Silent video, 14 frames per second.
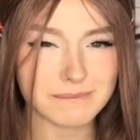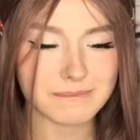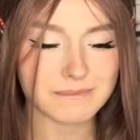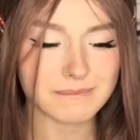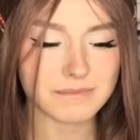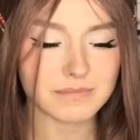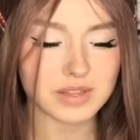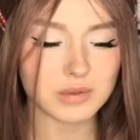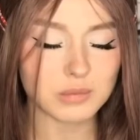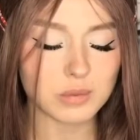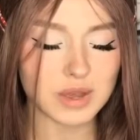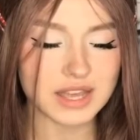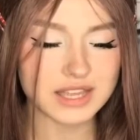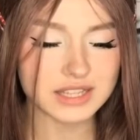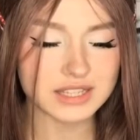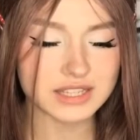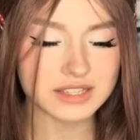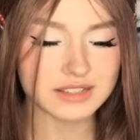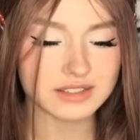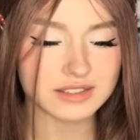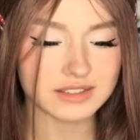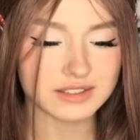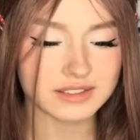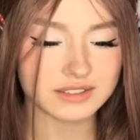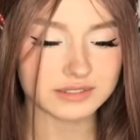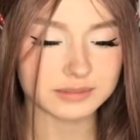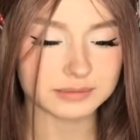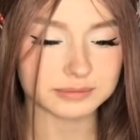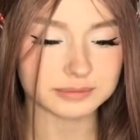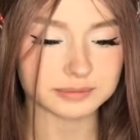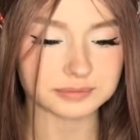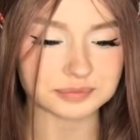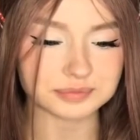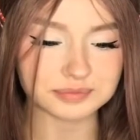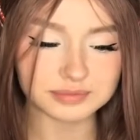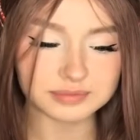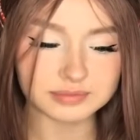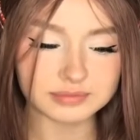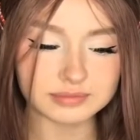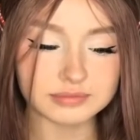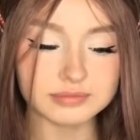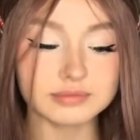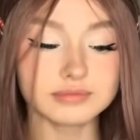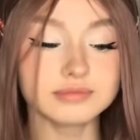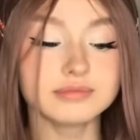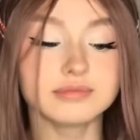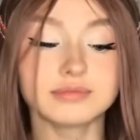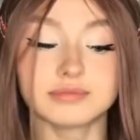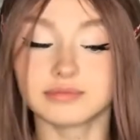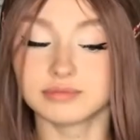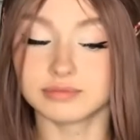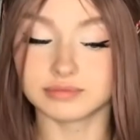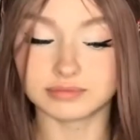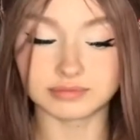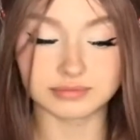Guess what I have sitting in my backyard? A trampoline?